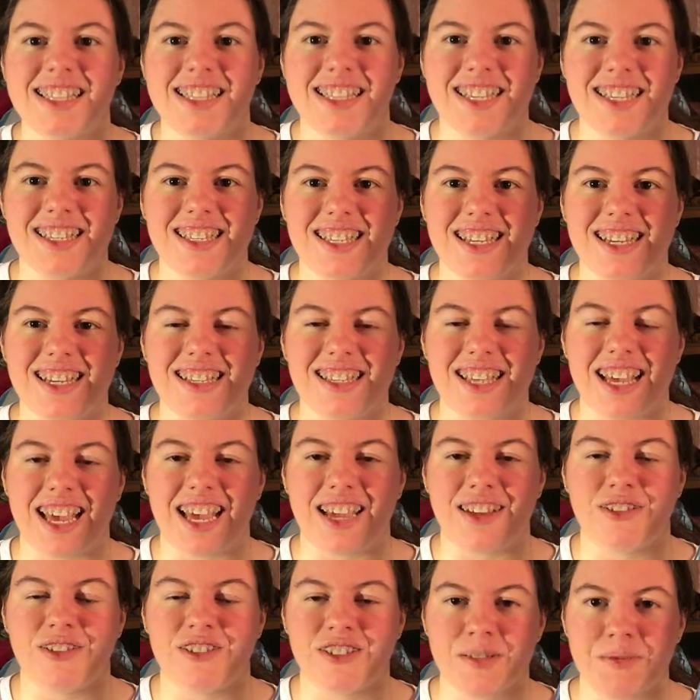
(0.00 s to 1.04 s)
This is
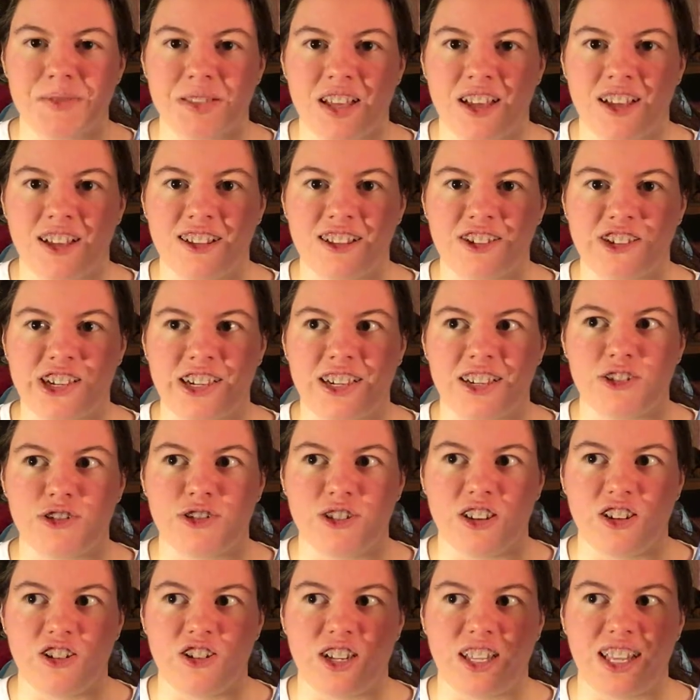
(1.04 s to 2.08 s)
a Norse mythology
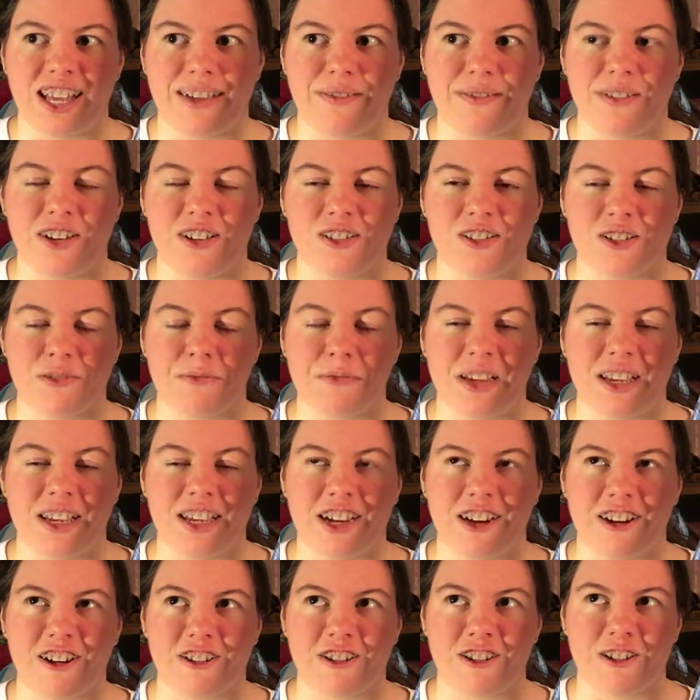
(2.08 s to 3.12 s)
trilogy that follows our main
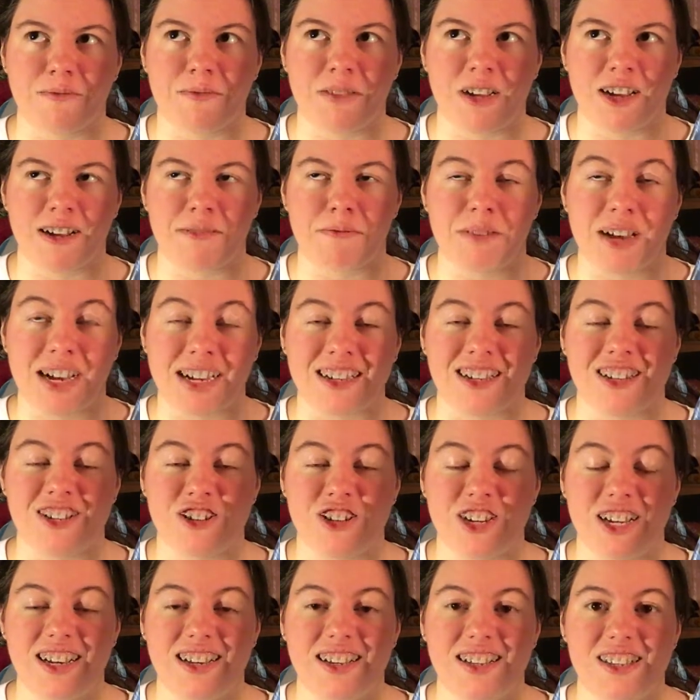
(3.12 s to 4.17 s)
character Magnus
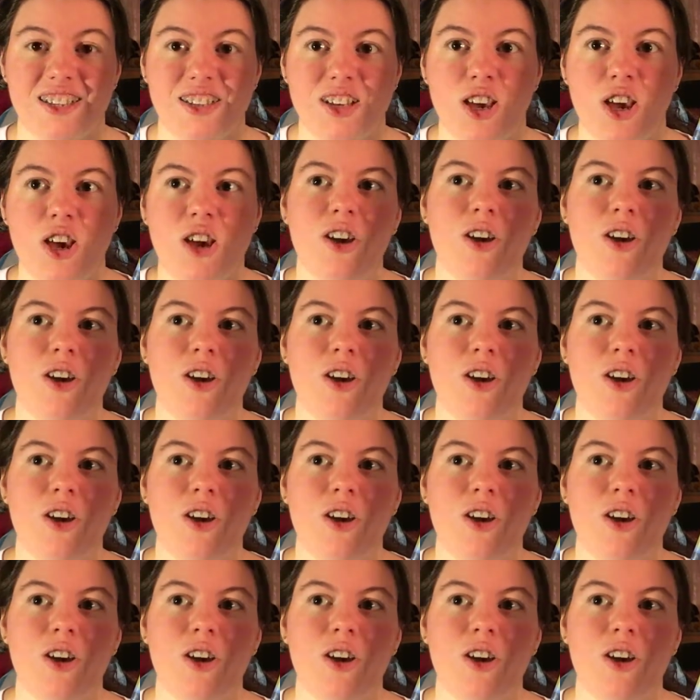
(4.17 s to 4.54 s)
Chase,